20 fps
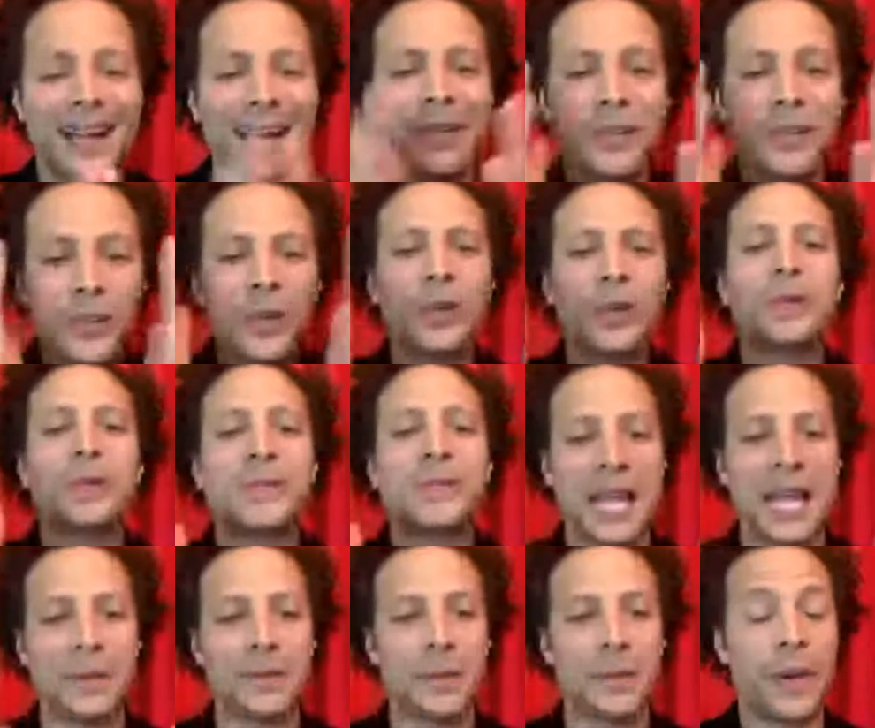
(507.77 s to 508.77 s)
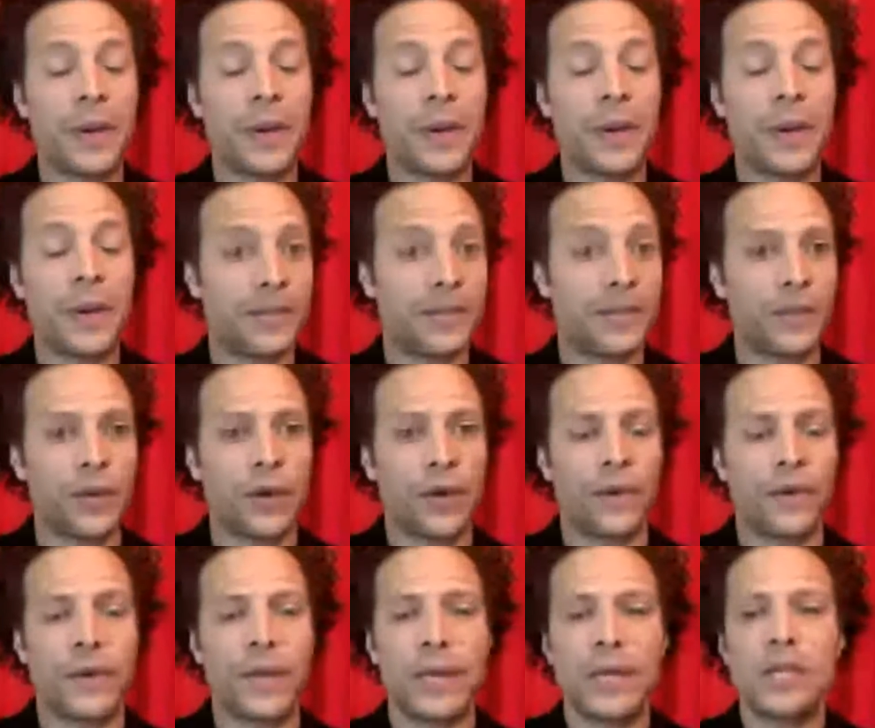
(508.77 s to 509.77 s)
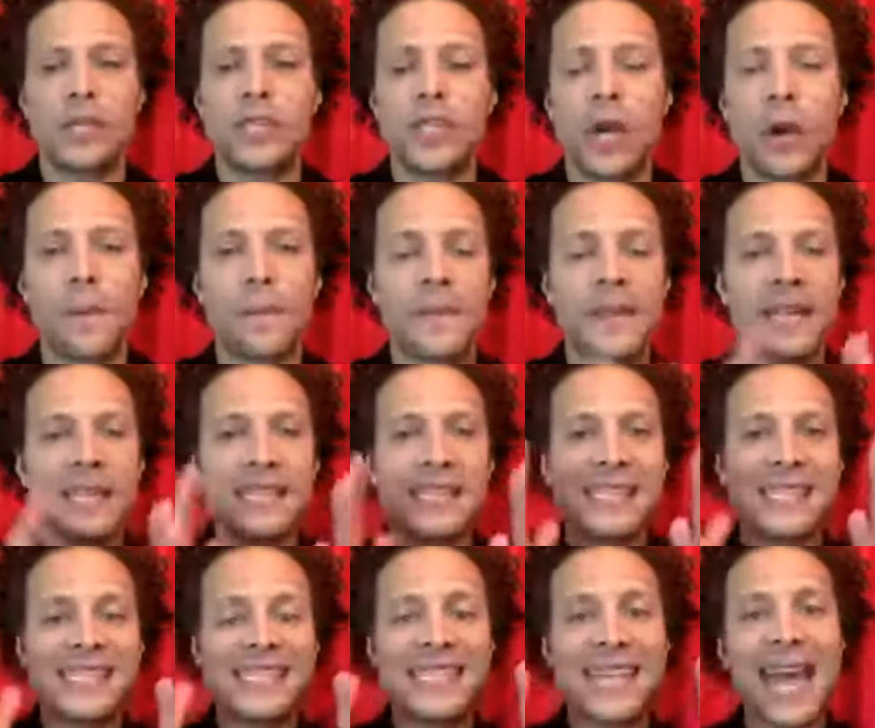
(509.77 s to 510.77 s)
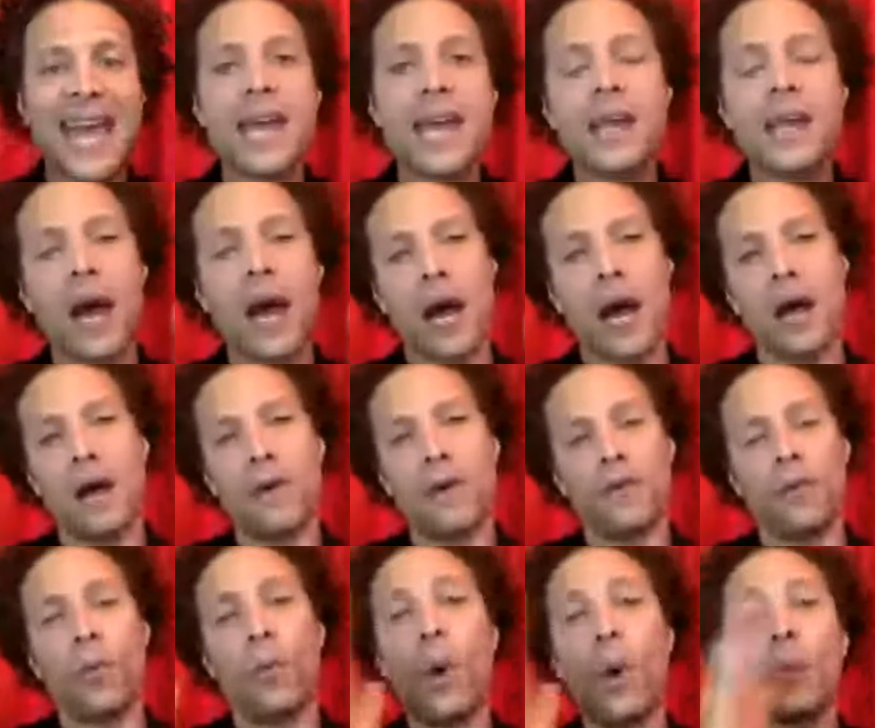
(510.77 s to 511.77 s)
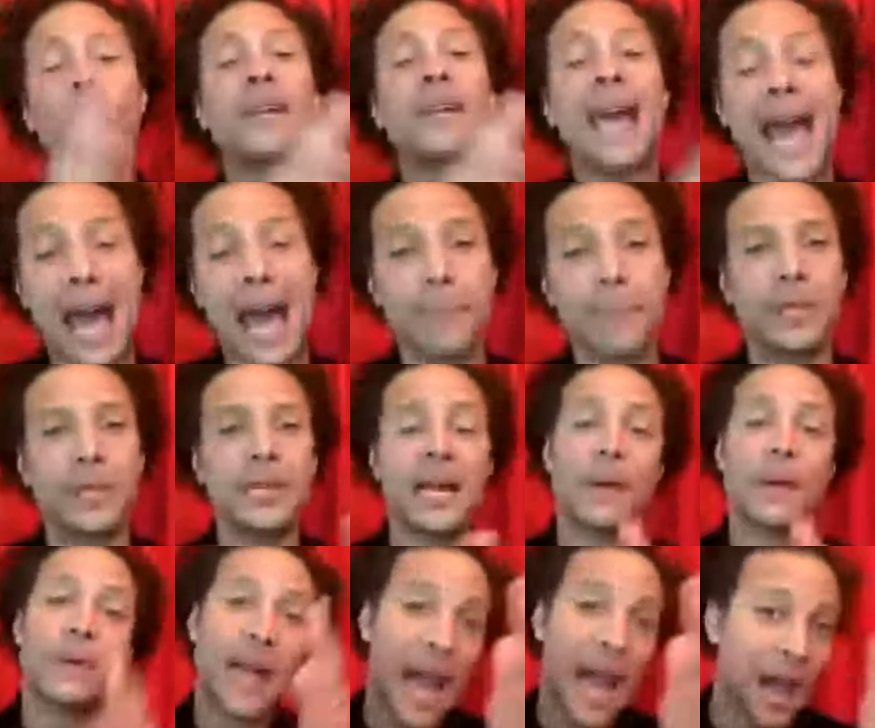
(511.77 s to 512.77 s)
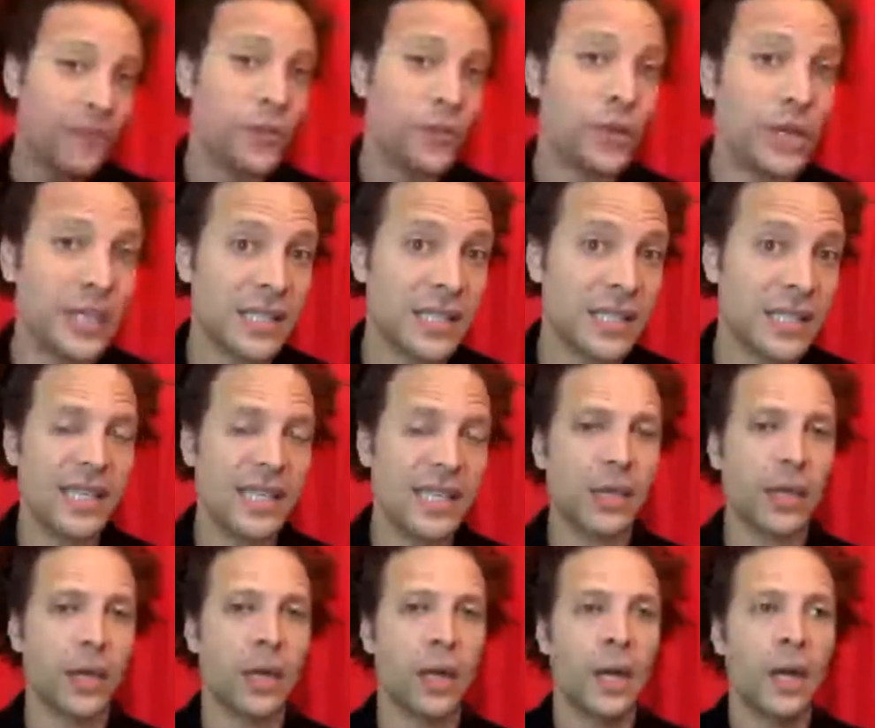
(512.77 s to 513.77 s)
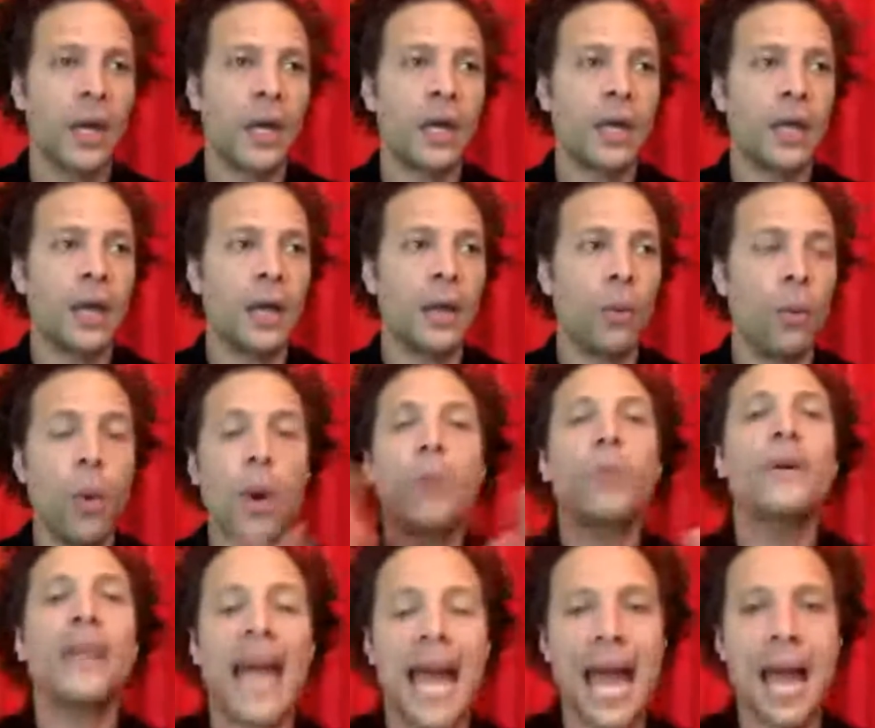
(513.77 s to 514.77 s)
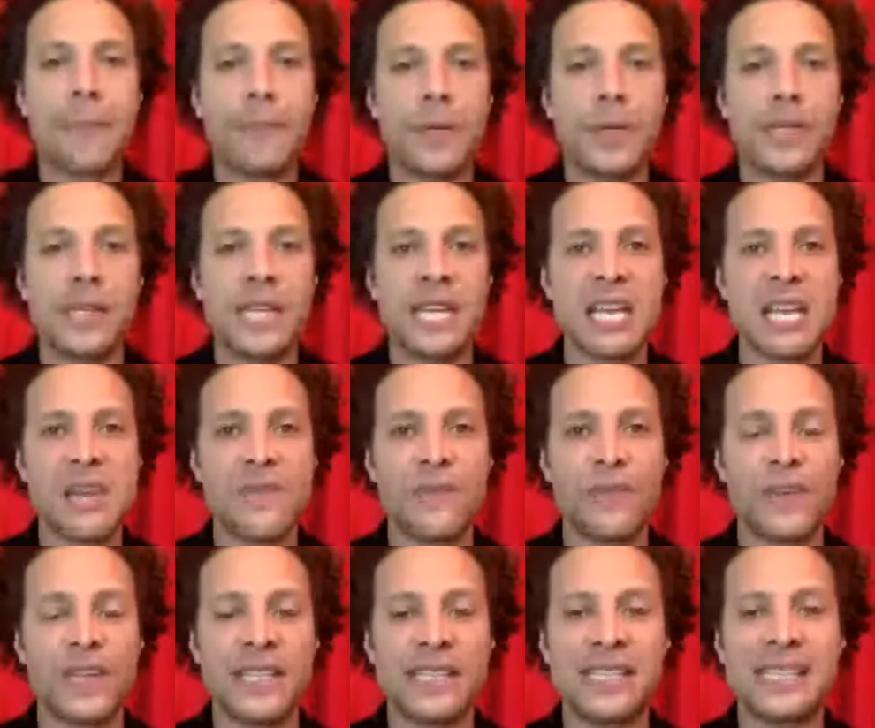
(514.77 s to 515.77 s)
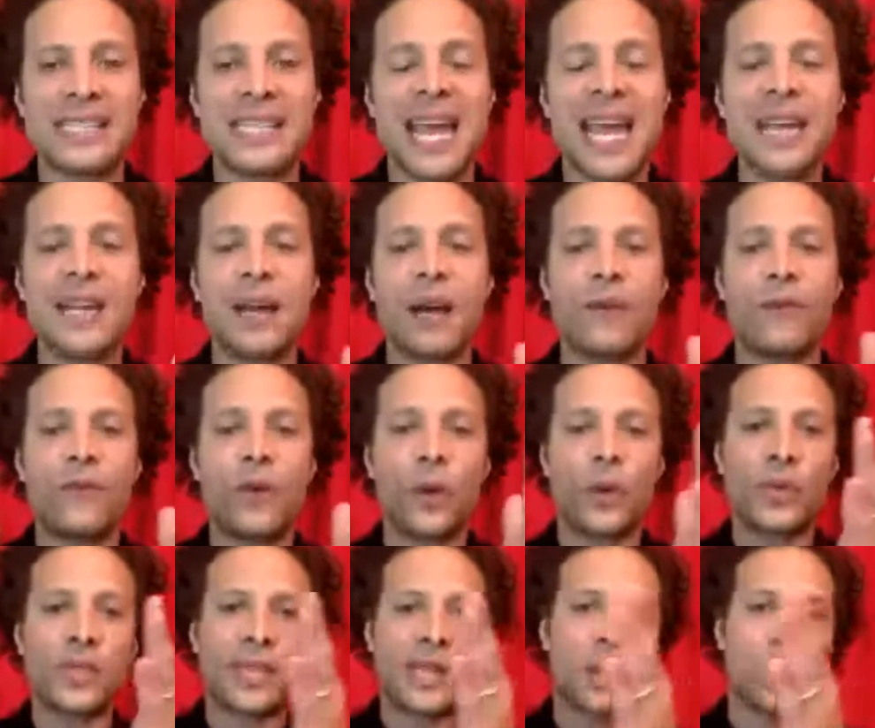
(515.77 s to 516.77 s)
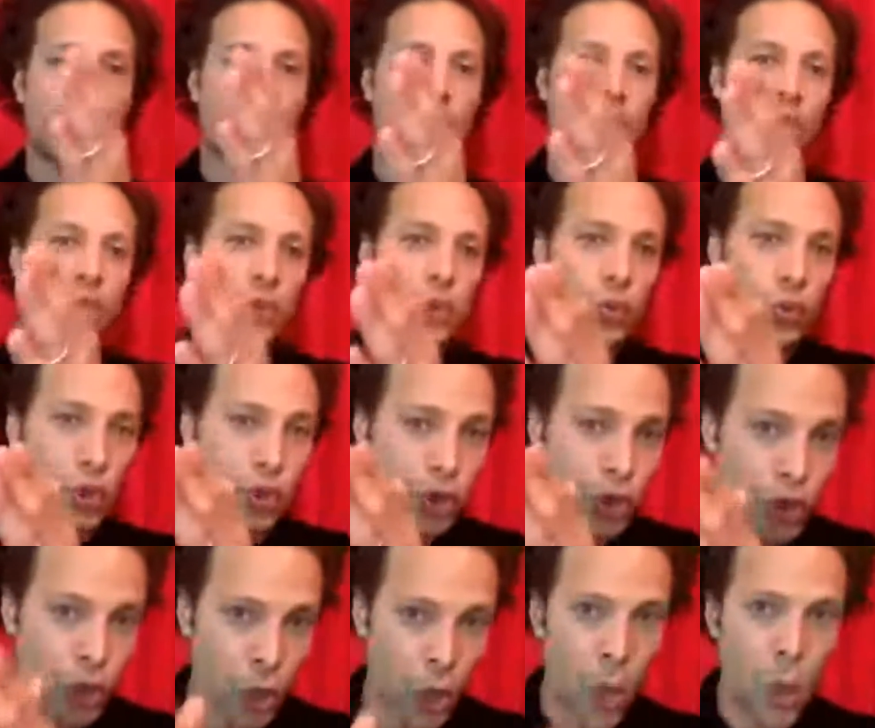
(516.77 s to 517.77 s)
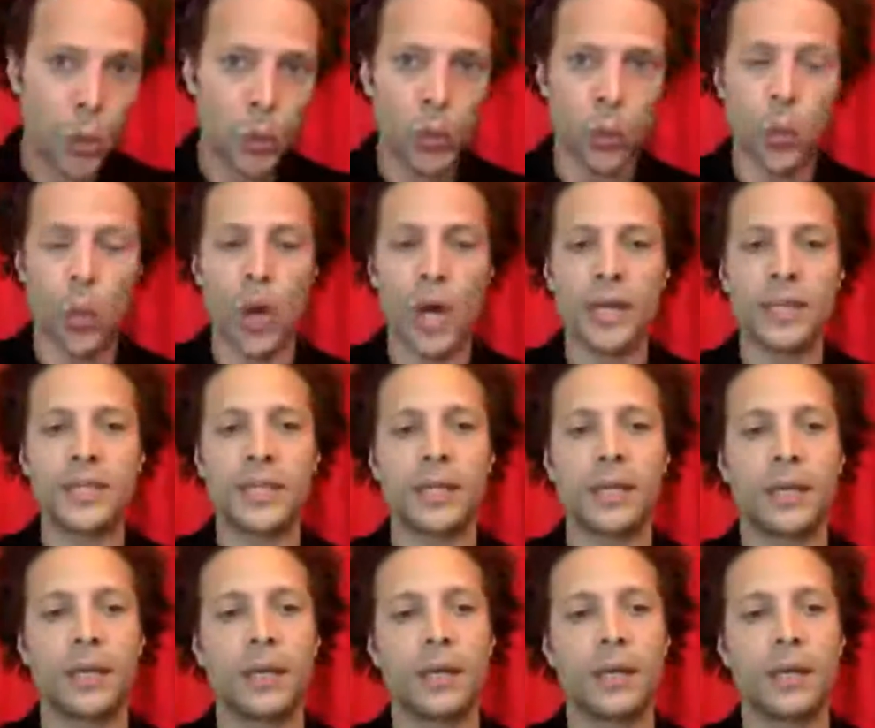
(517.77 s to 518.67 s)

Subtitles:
you know what I'm saying with the positive growth. So instead of what would happen, and I would have you consider, what would happen if instead of focusing what you don't want,